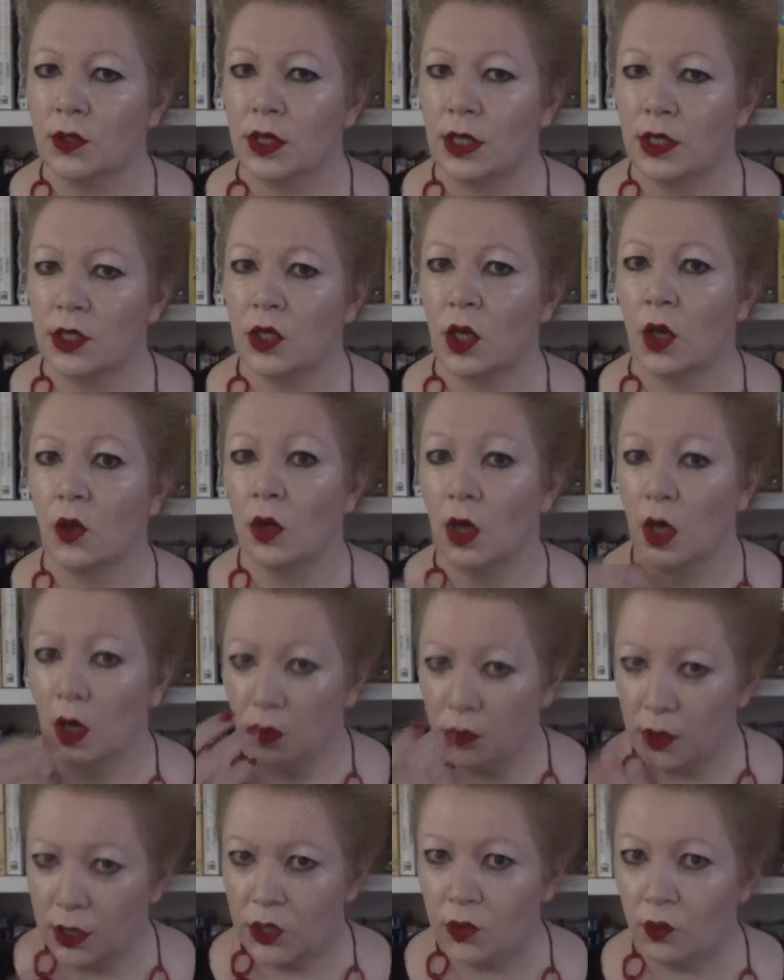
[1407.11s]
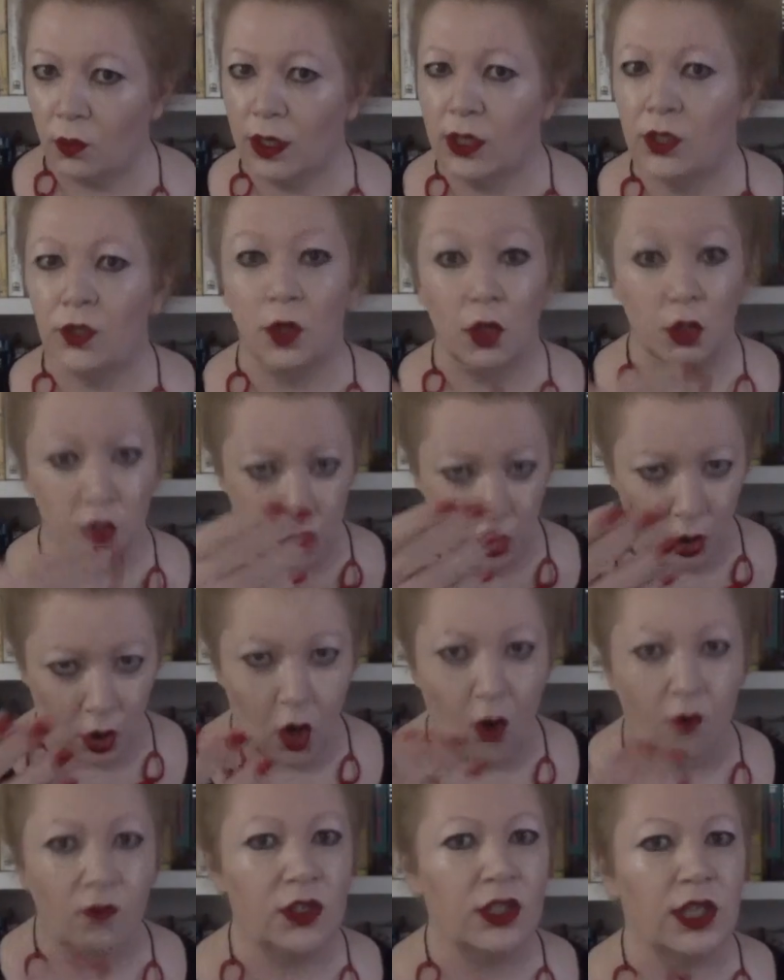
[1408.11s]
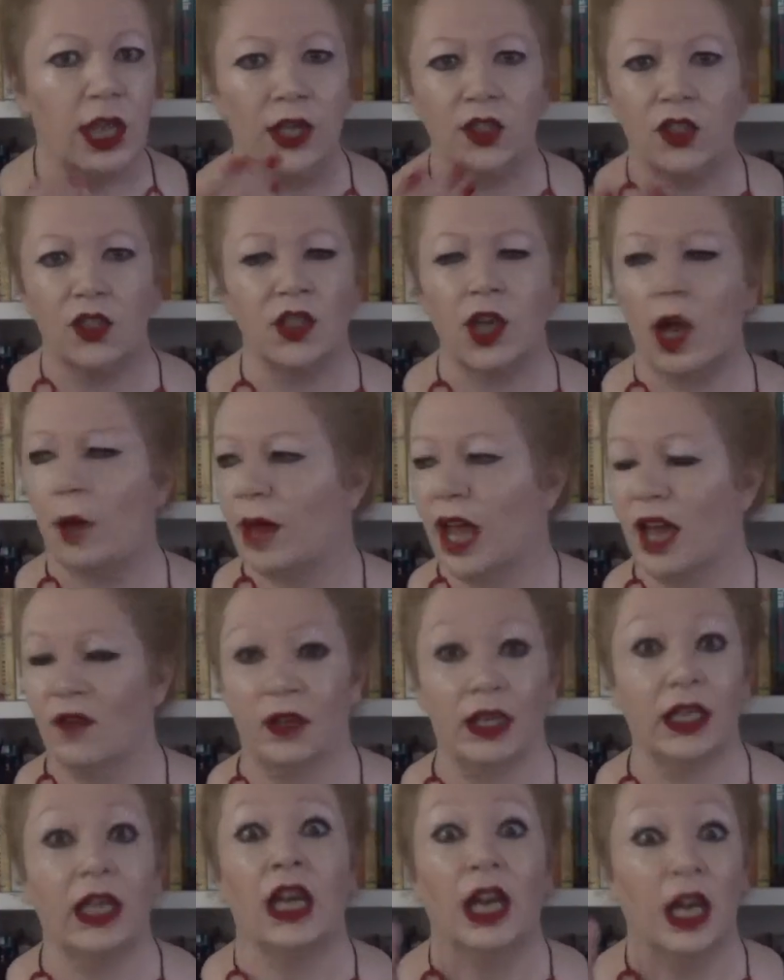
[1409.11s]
And so this research and the conversations I'm having,